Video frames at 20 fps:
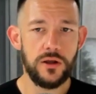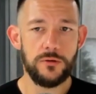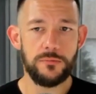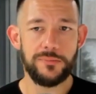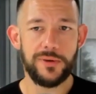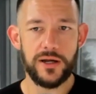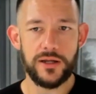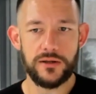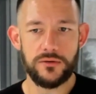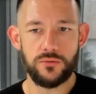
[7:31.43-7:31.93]

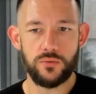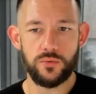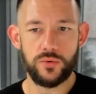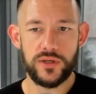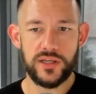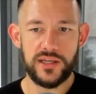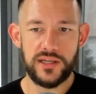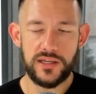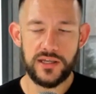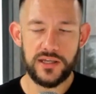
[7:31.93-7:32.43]
but
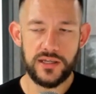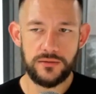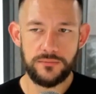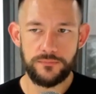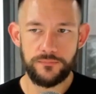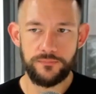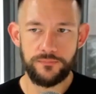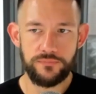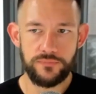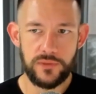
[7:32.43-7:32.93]
we
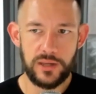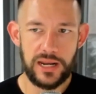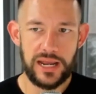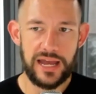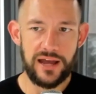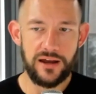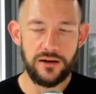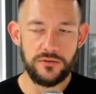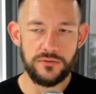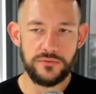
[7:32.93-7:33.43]

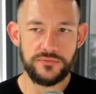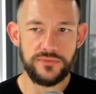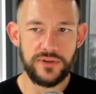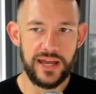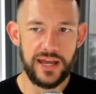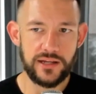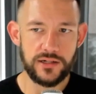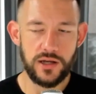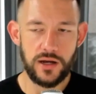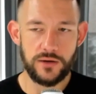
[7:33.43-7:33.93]
have
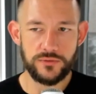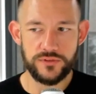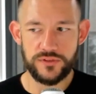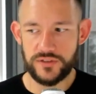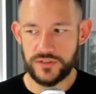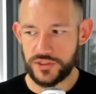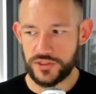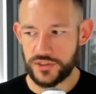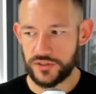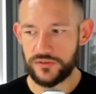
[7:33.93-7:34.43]
had
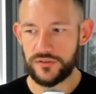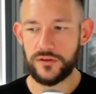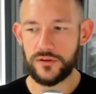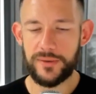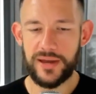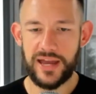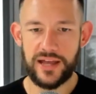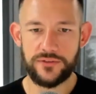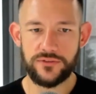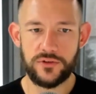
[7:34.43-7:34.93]
conversations in the
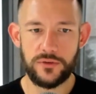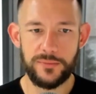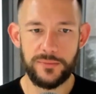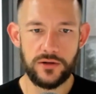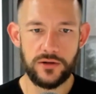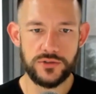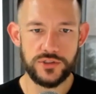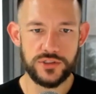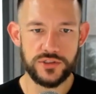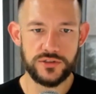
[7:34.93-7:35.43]
past
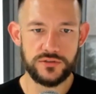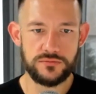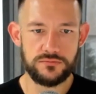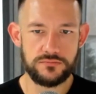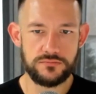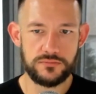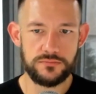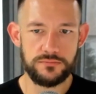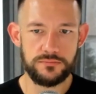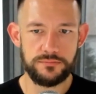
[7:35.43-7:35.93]
about just
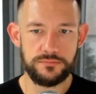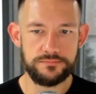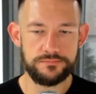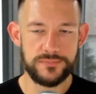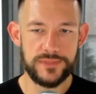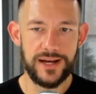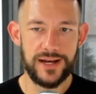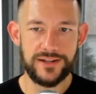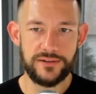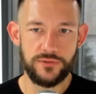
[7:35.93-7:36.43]

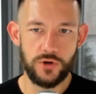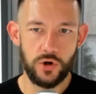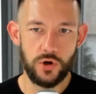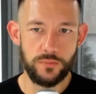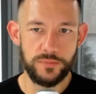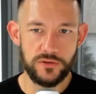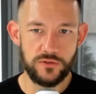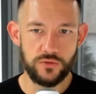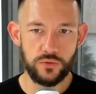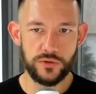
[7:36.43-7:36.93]
kind of
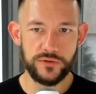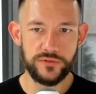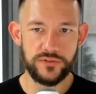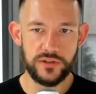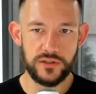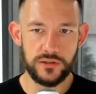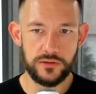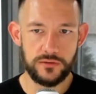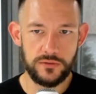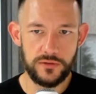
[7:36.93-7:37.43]
open
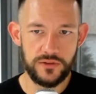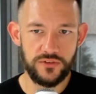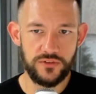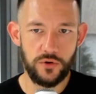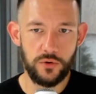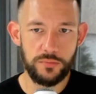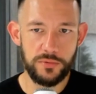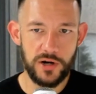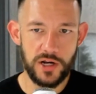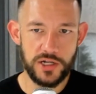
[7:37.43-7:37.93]
sourcing this
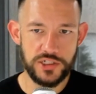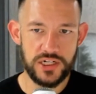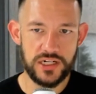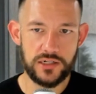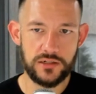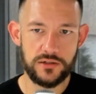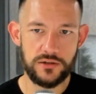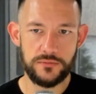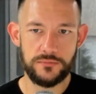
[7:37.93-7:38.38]
whole project.